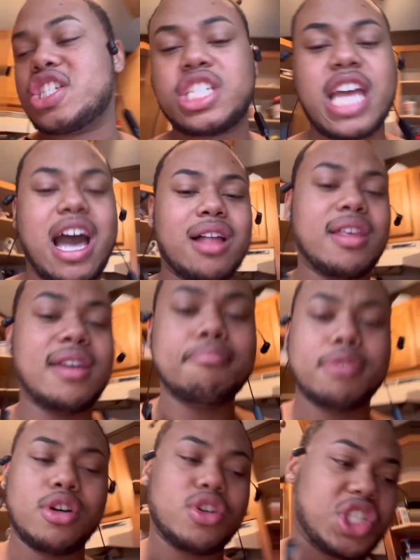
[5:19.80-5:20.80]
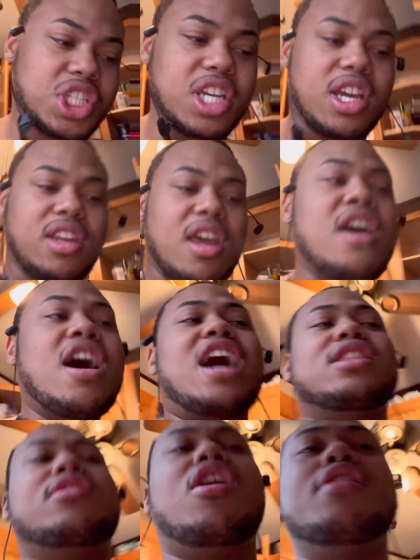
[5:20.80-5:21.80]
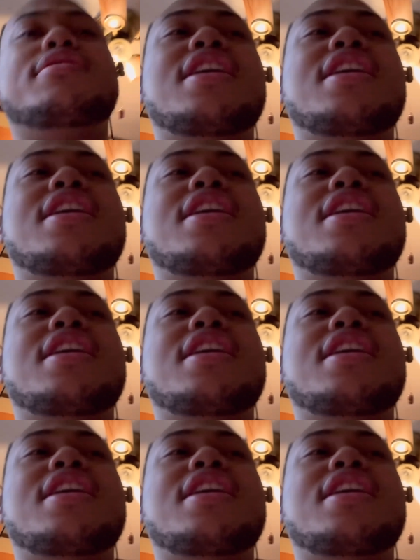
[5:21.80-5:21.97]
Shaolin bullshit. I thought